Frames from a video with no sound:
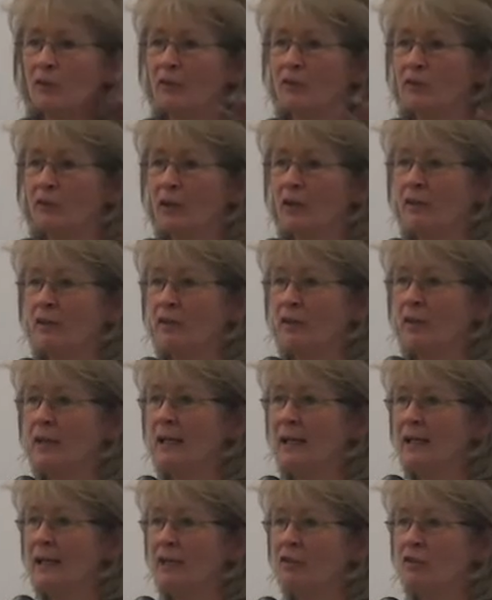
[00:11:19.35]
It's
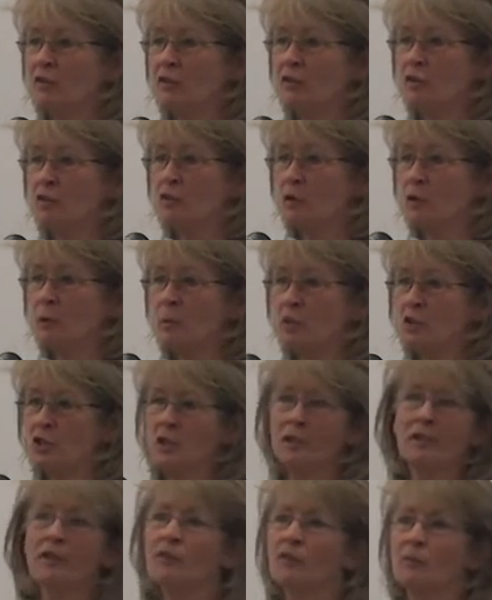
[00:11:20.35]
a
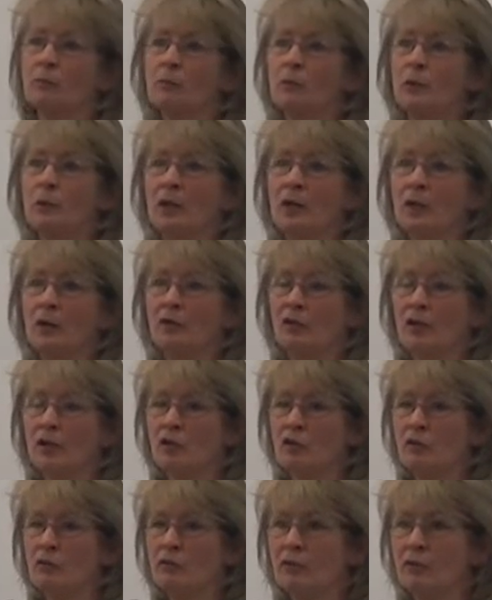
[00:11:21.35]
description. It's
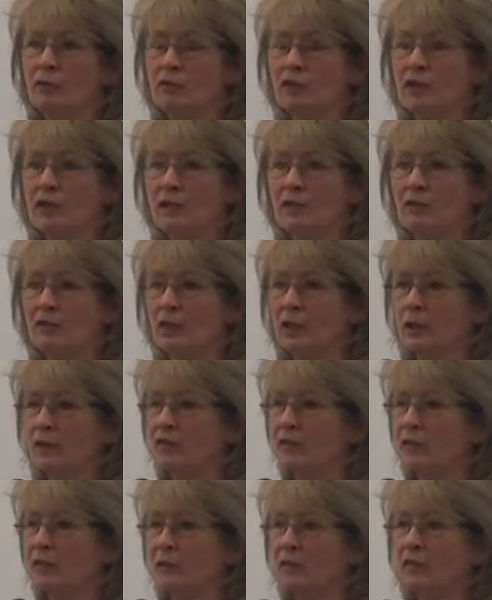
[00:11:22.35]
150 years ago he
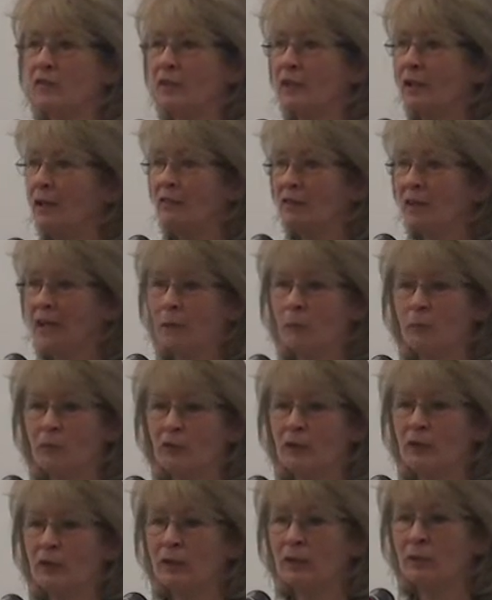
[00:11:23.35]
said this, and it
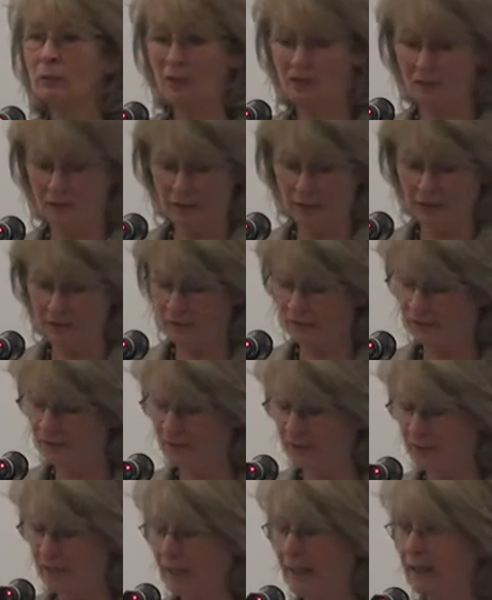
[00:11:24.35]
absolutely resonates
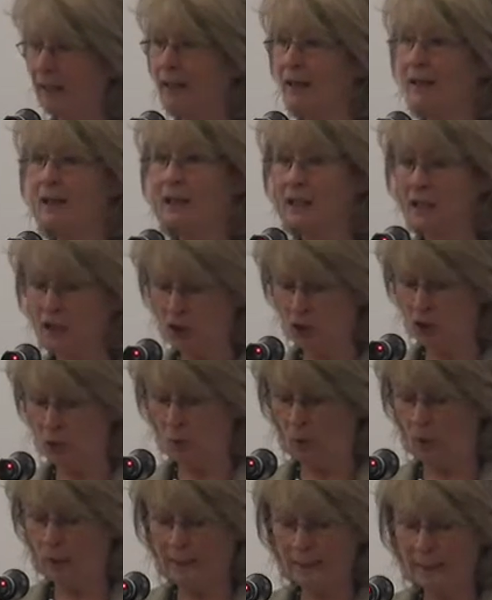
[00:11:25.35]
today. He
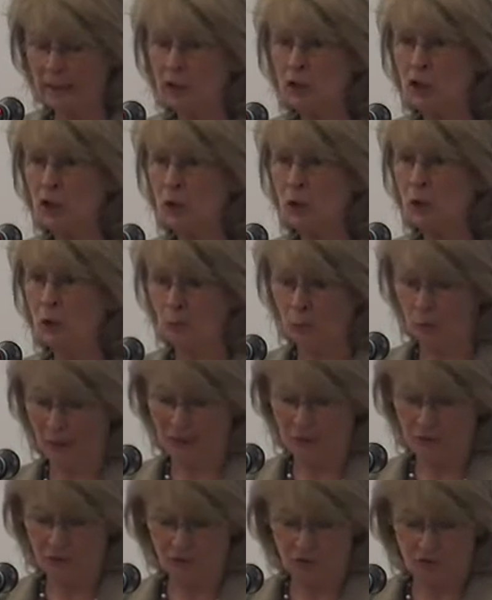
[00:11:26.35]
knew
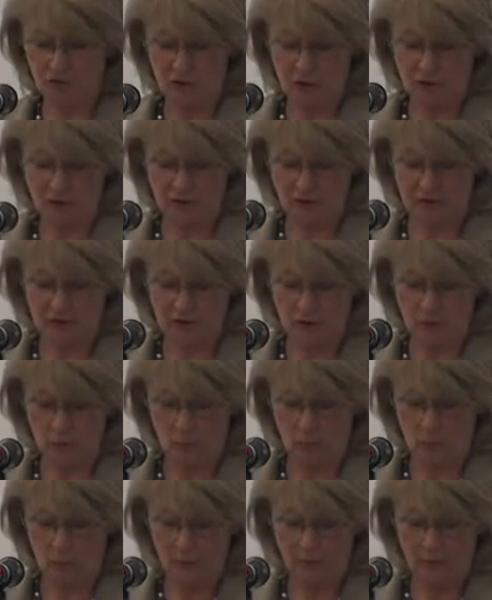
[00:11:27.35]
how destructive it
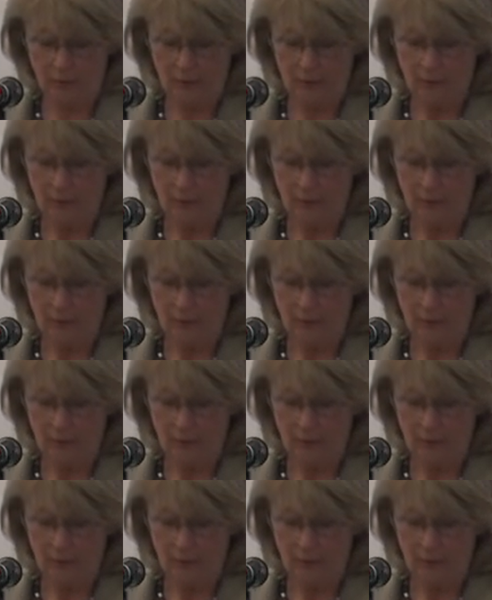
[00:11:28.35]
was.